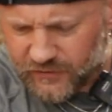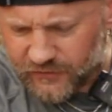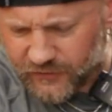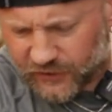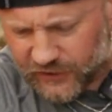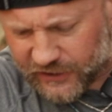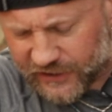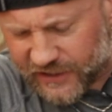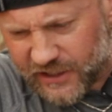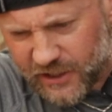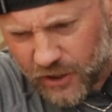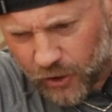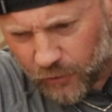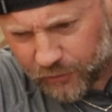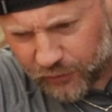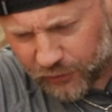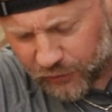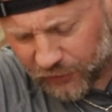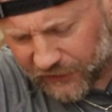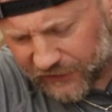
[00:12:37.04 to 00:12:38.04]
the
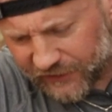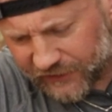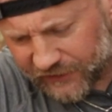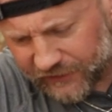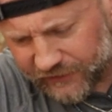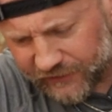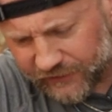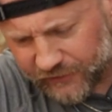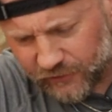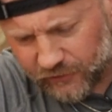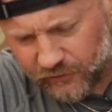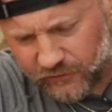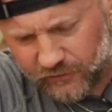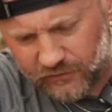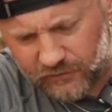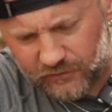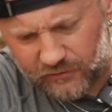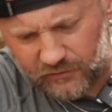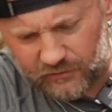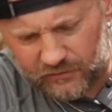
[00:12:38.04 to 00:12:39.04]
neoprene
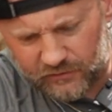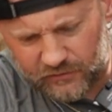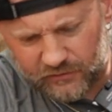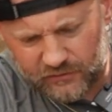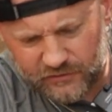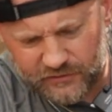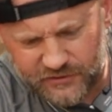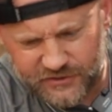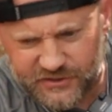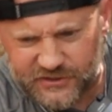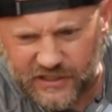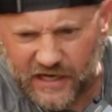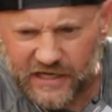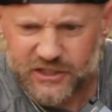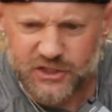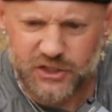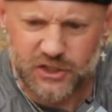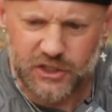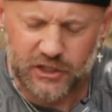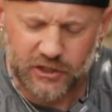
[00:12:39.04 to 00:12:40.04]

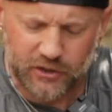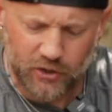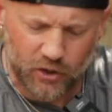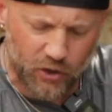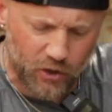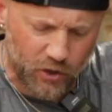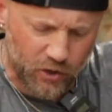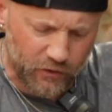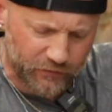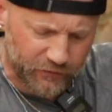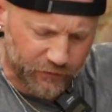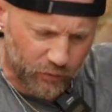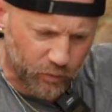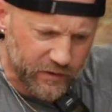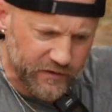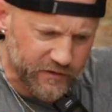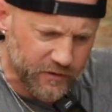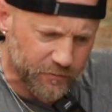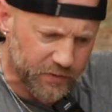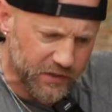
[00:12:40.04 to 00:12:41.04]
section on the
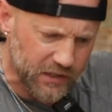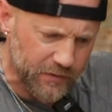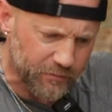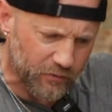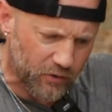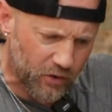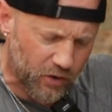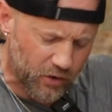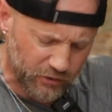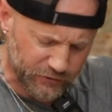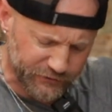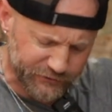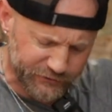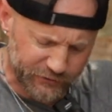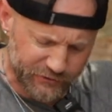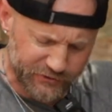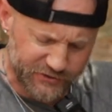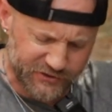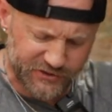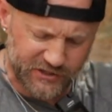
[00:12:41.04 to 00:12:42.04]
We the People
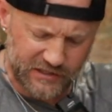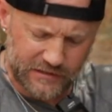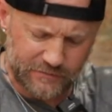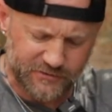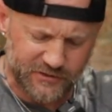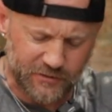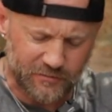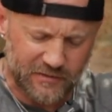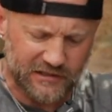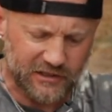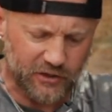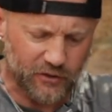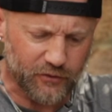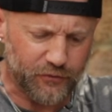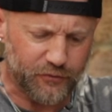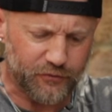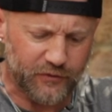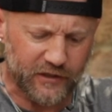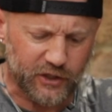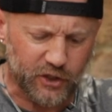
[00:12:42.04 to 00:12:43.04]
holster seems to be a little
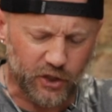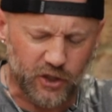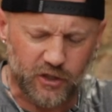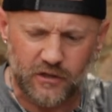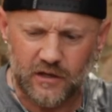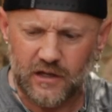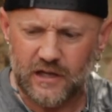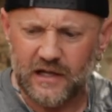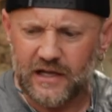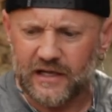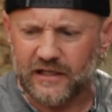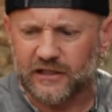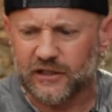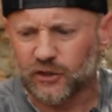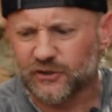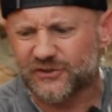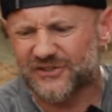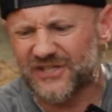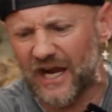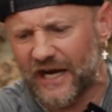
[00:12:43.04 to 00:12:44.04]
thicker, a
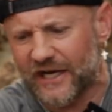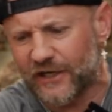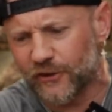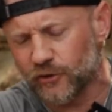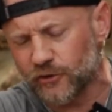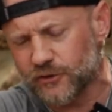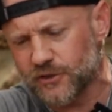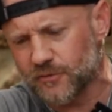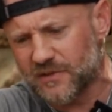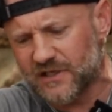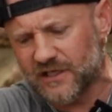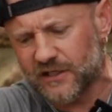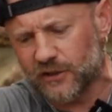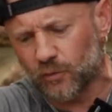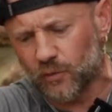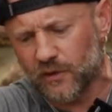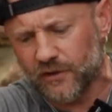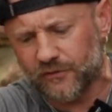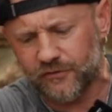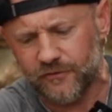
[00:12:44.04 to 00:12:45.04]
little tighter to
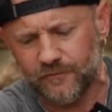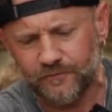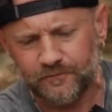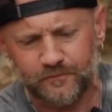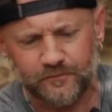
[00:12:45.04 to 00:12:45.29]
begin with.